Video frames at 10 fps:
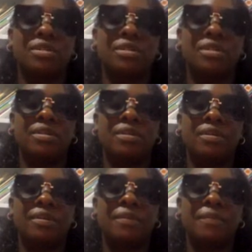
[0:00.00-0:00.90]

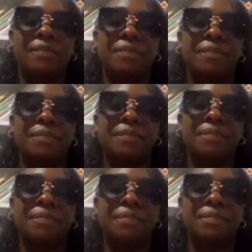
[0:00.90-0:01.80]

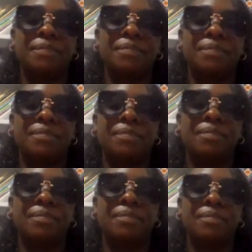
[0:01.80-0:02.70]

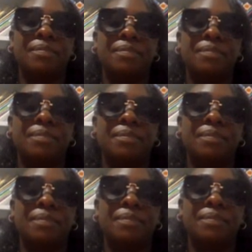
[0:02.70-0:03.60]

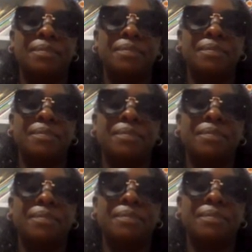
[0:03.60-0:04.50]

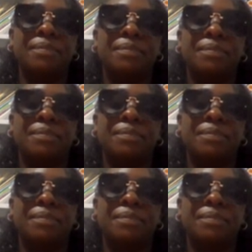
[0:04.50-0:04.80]
Nobody speaks.